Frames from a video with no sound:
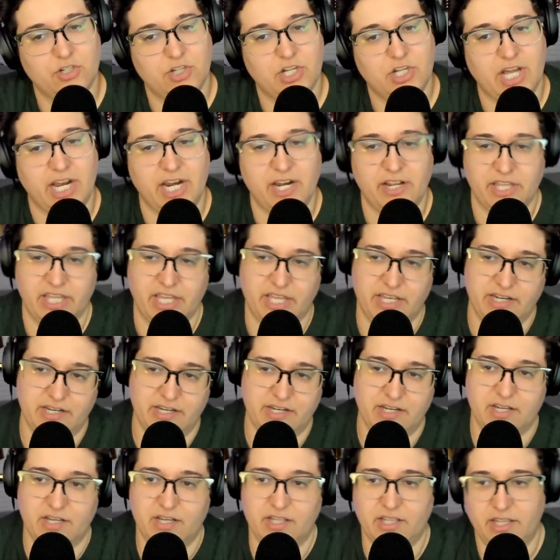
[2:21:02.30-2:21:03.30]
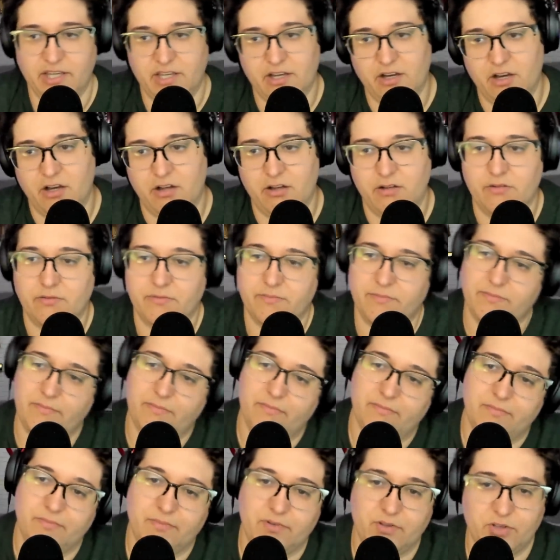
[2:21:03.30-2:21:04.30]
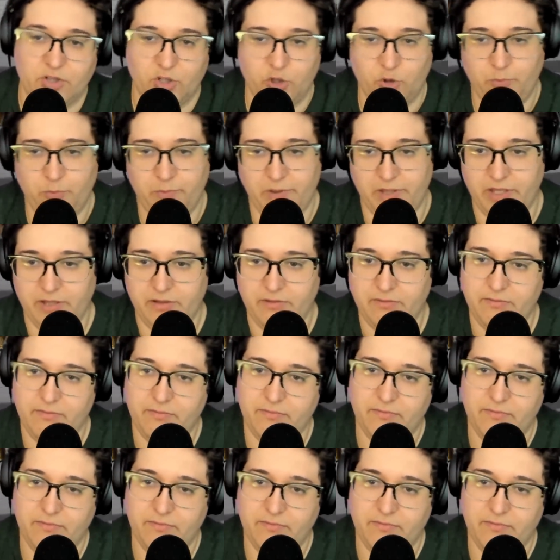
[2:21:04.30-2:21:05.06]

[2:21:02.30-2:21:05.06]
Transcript: you're kind of getting like all gloopy.